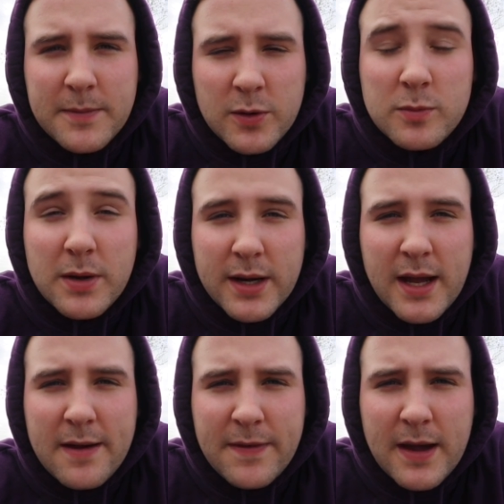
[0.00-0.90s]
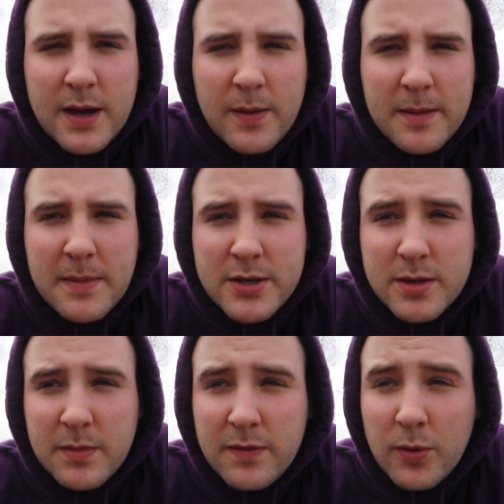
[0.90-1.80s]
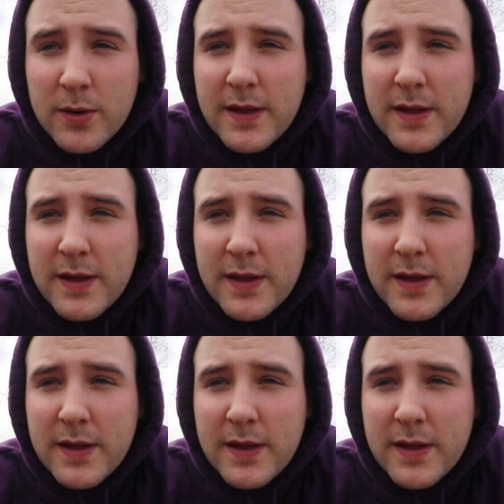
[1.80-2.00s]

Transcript: Cold Blooded Cafe, who I'd mentioned before.